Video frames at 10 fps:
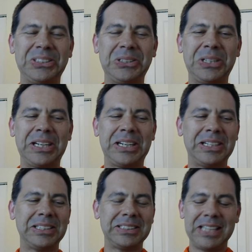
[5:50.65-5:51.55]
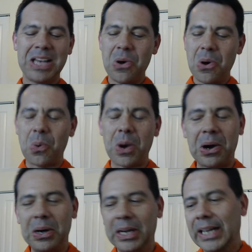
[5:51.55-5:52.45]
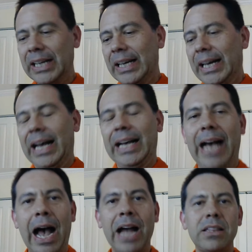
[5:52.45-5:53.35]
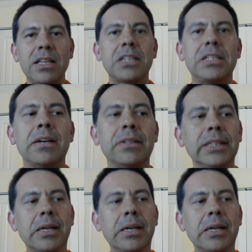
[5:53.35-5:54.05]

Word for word: Yeah. Well, I think that